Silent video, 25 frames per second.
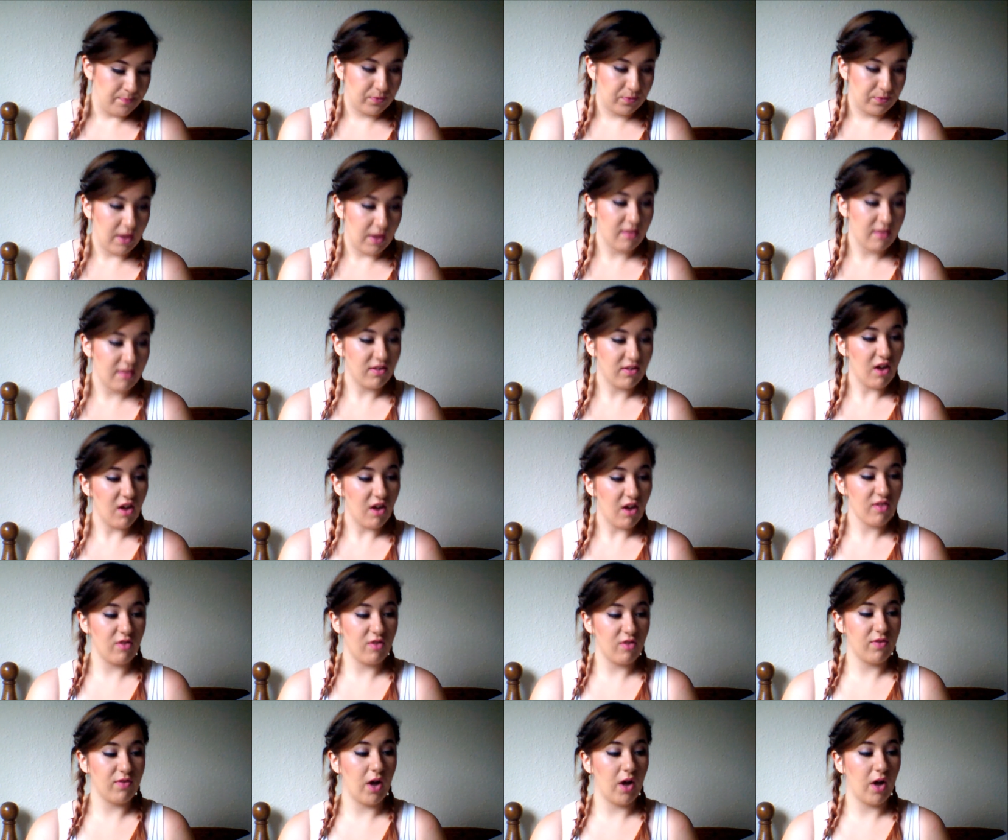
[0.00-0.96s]
It starts
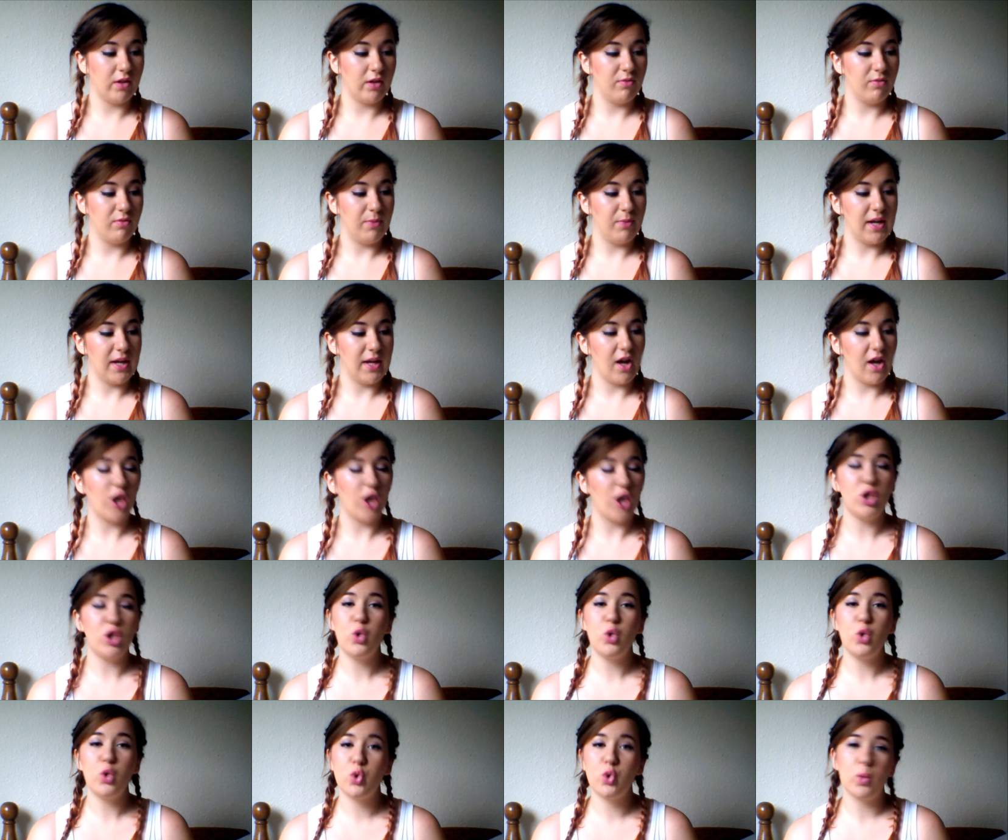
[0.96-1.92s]
off kind of being
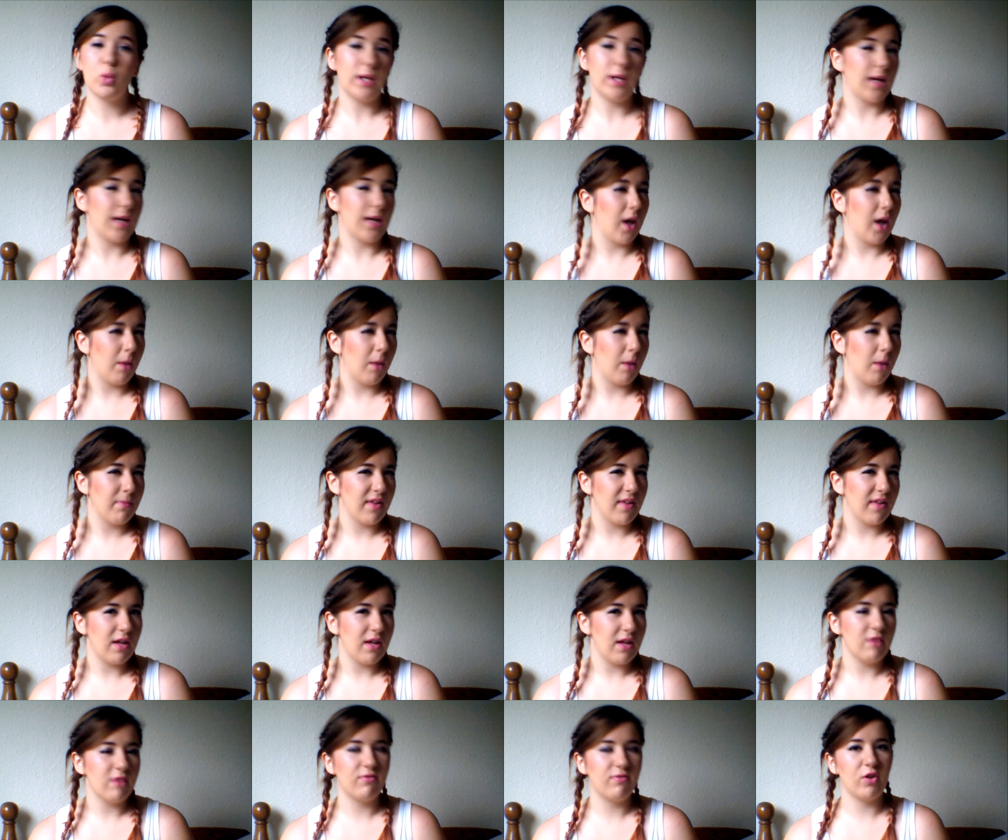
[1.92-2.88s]
unusually
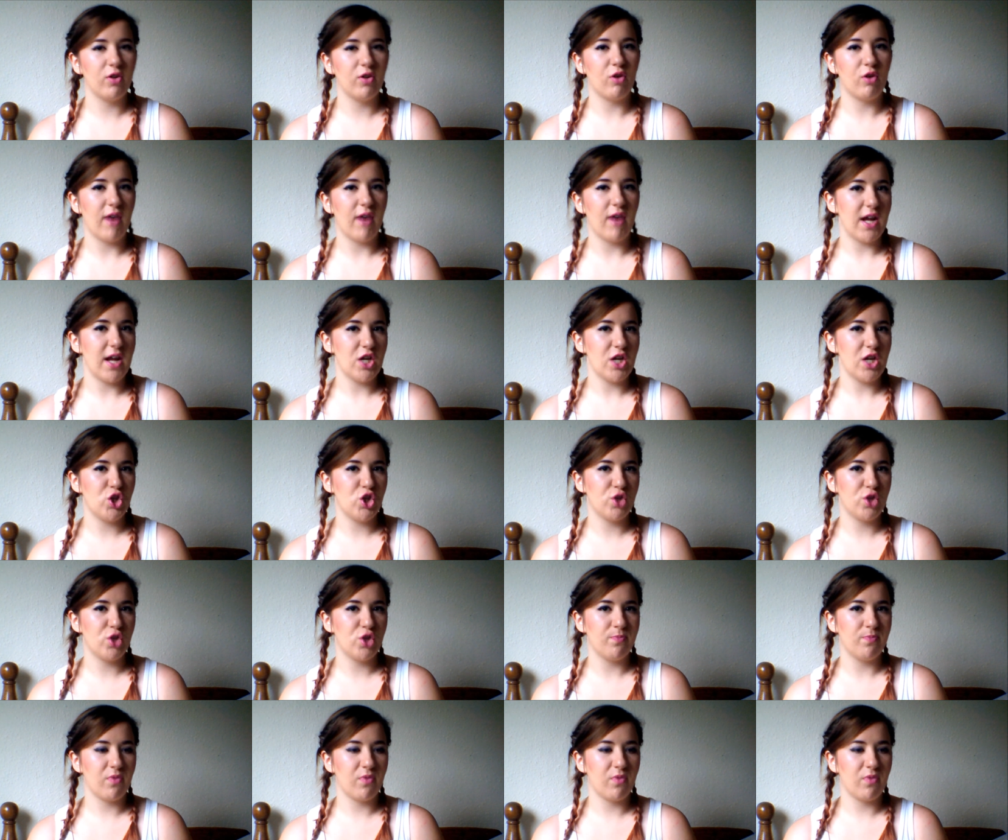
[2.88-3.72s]
clumsy for your age,